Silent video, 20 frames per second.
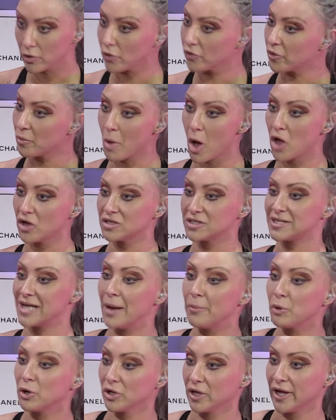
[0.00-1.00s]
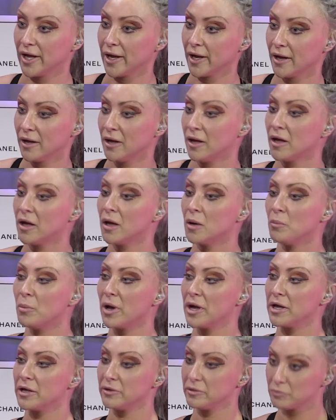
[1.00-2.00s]
them all separately, but
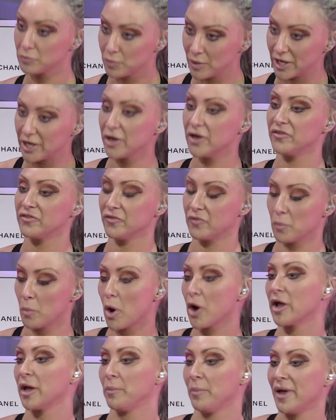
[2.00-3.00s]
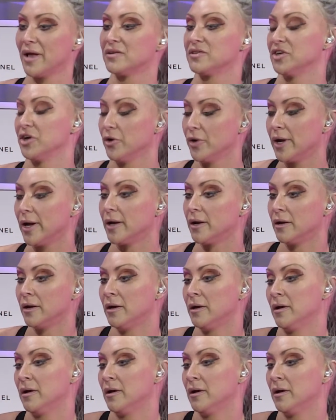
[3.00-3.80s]
because of the market base that you're in.